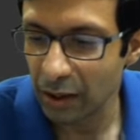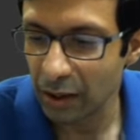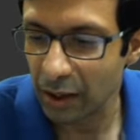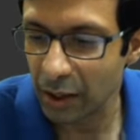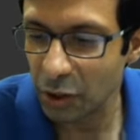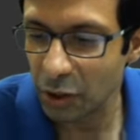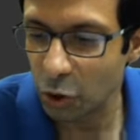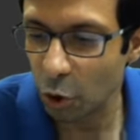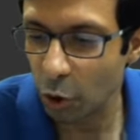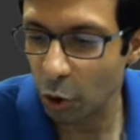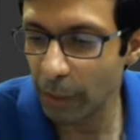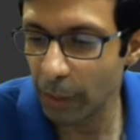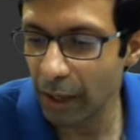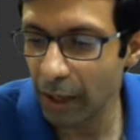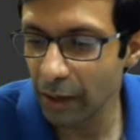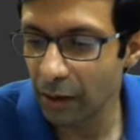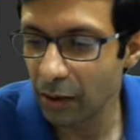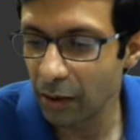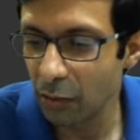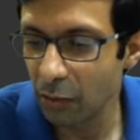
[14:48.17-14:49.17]
It's going to
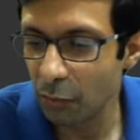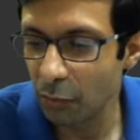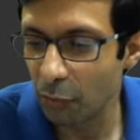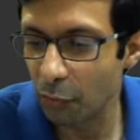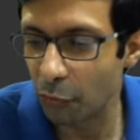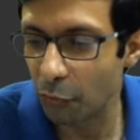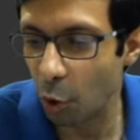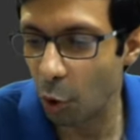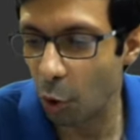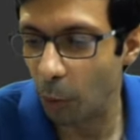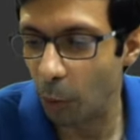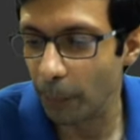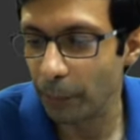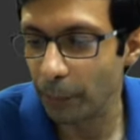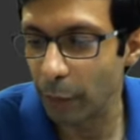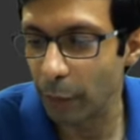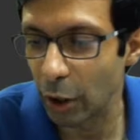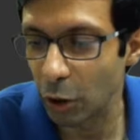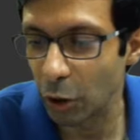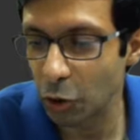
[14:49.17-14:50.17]
be 4,
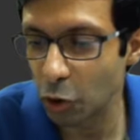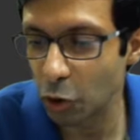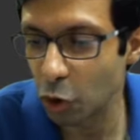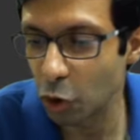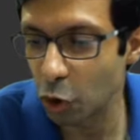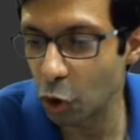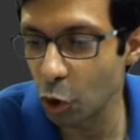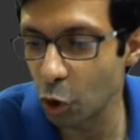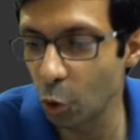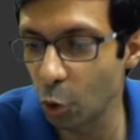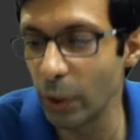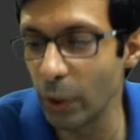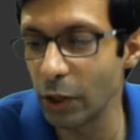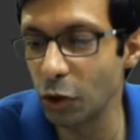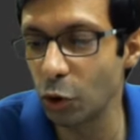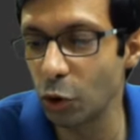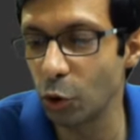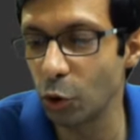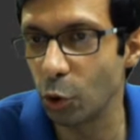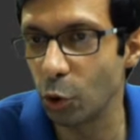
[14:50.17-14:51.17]
because 2
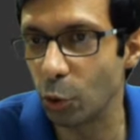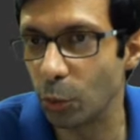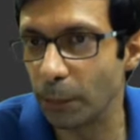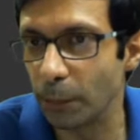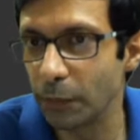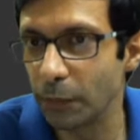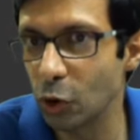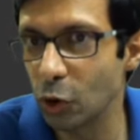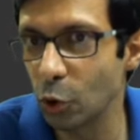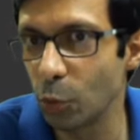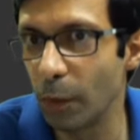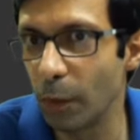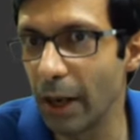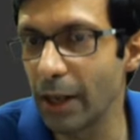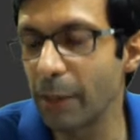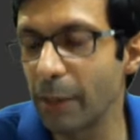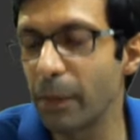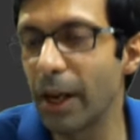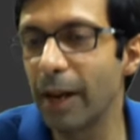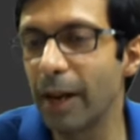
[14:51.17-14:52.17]
into 2, 2
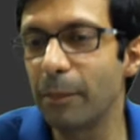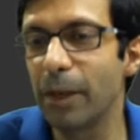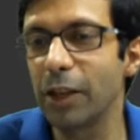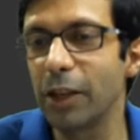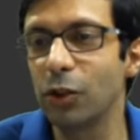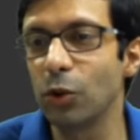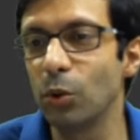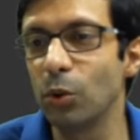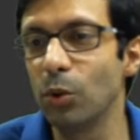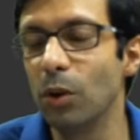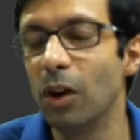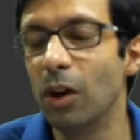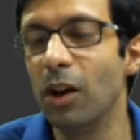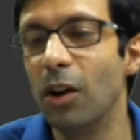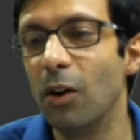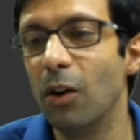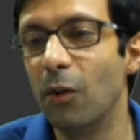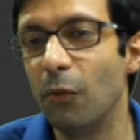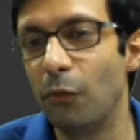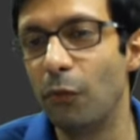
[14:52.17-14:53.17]
multiplied by 2,
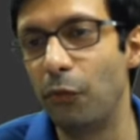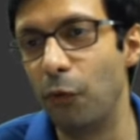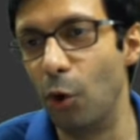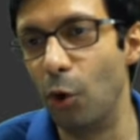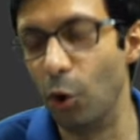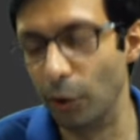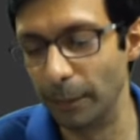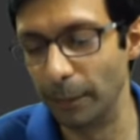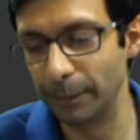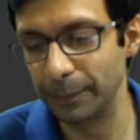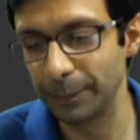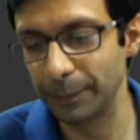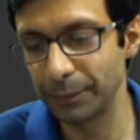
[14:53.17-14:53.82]
4.